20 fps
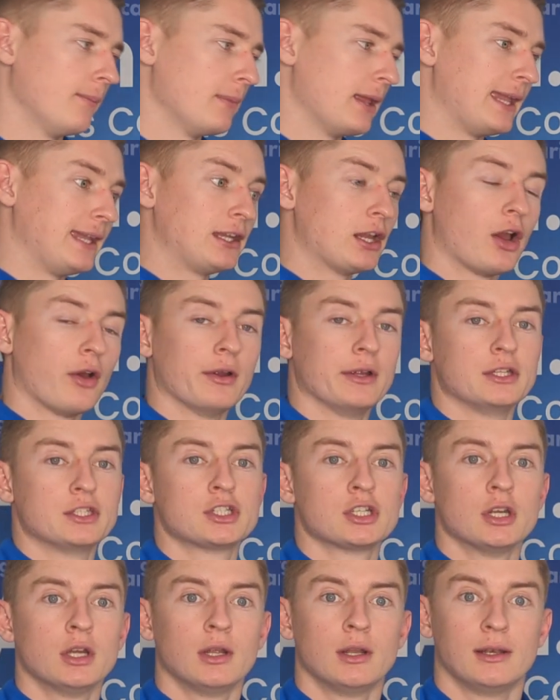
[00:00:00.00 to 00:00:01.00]

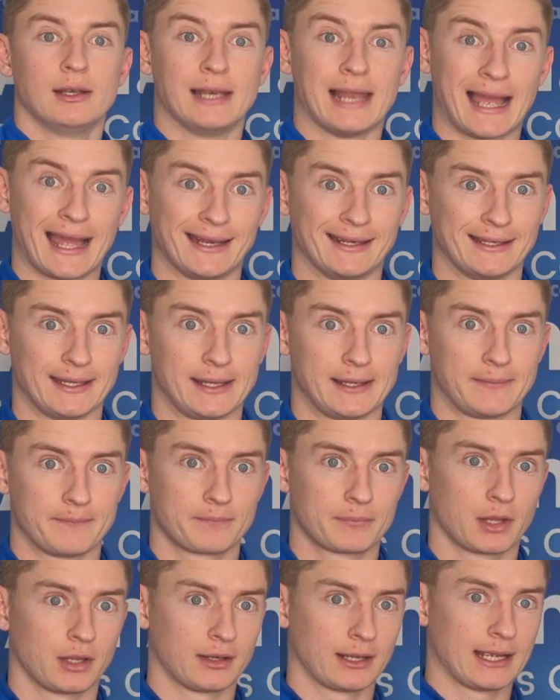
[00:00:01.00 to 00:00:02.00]
encourage landing,
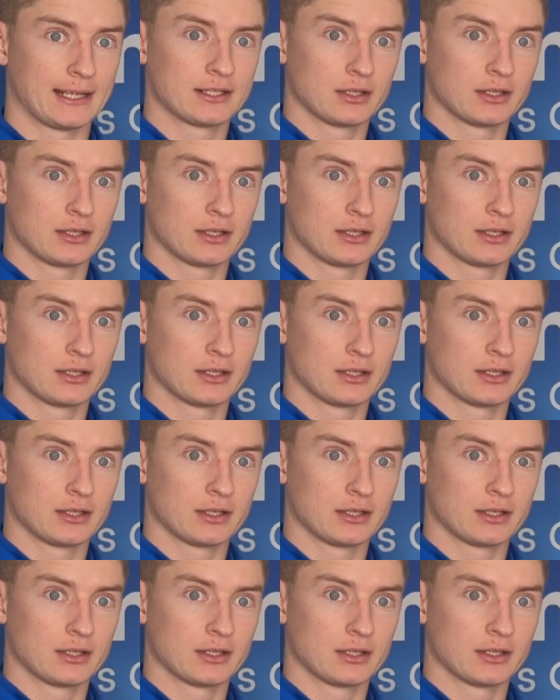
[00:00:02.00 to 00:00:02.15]
okay?